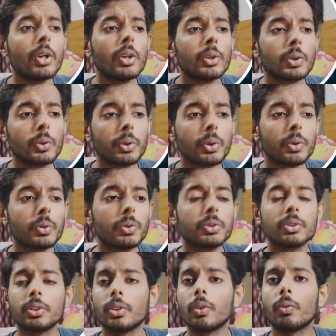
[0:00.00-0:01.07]
to
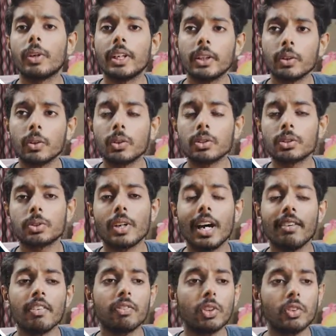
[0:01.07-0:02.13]
use Windows, to have
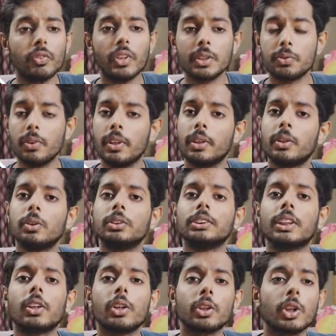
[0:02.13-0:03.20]
a full-fledged Windows, and
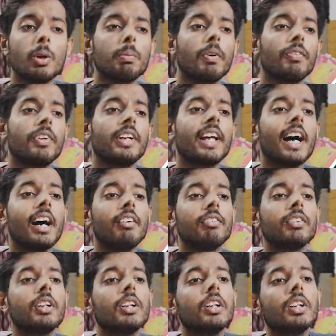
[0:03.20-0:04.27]
on top of it have
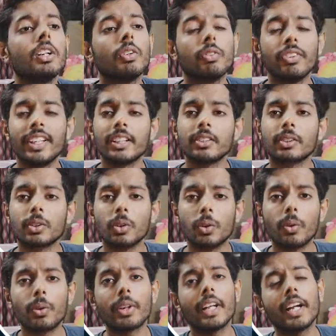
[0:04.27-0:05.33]

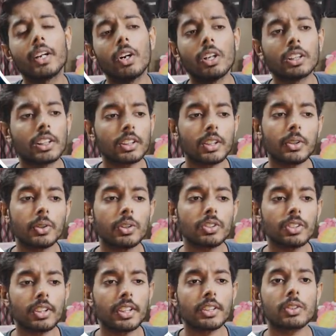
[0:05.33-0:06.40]
VSCODE and all the other tools
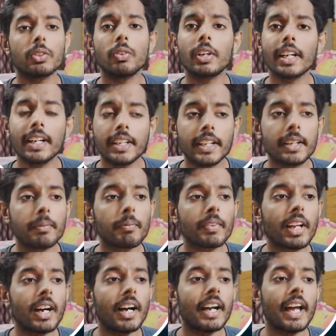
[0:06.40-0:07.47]
running. So what I did,
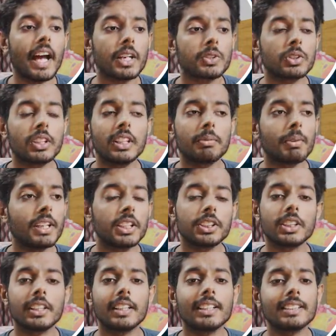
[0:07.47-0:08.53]
I actually in my
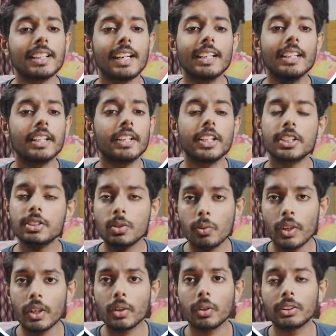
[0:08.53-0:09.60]
initial days I ditched
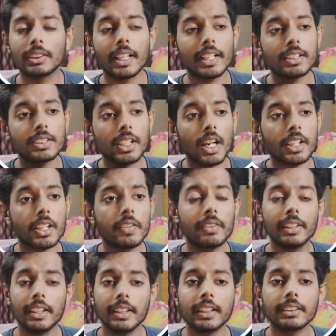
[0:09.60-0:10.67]
Windows and I started with
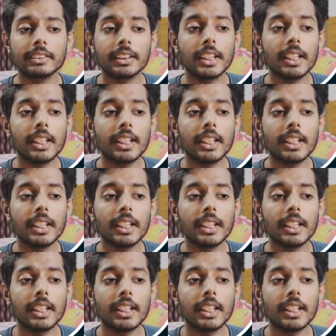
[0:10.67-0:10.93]
Linux,